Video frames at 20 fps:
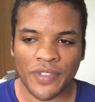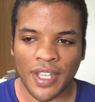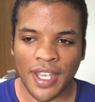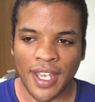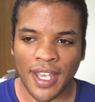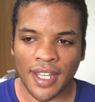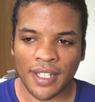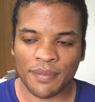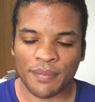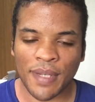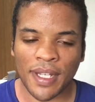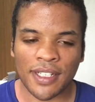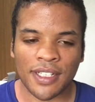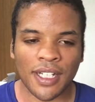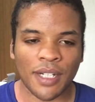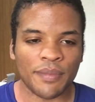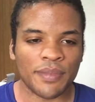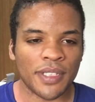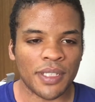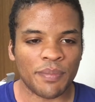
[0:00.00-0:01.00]
and my
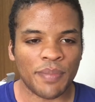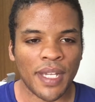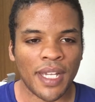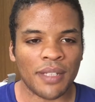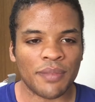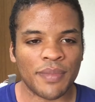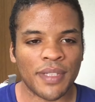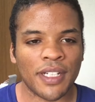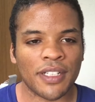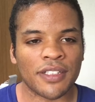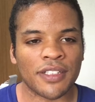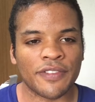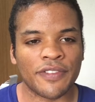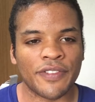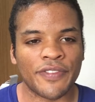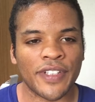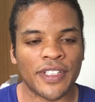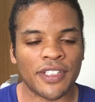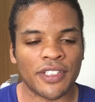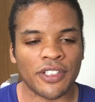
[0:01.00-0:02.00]
company paid me
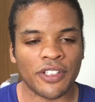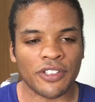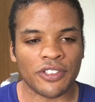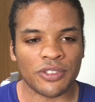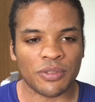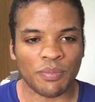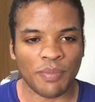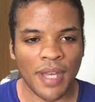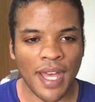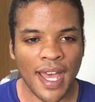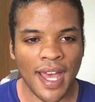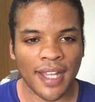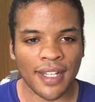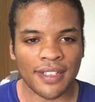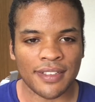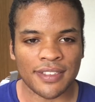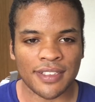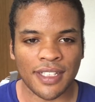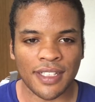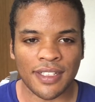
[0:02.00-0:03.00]
$150 back
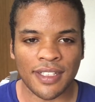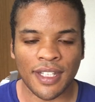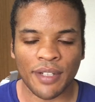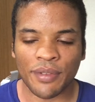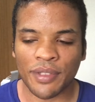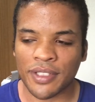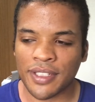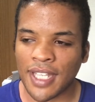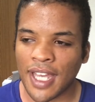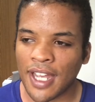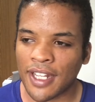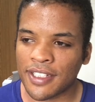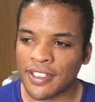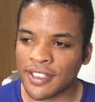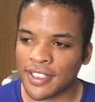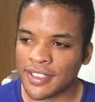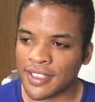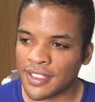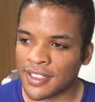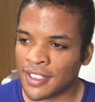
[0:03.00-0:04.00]
because they were
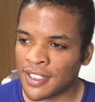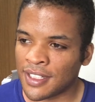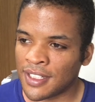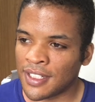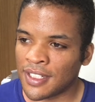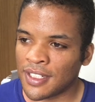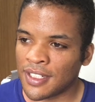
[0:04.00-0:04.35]
calculating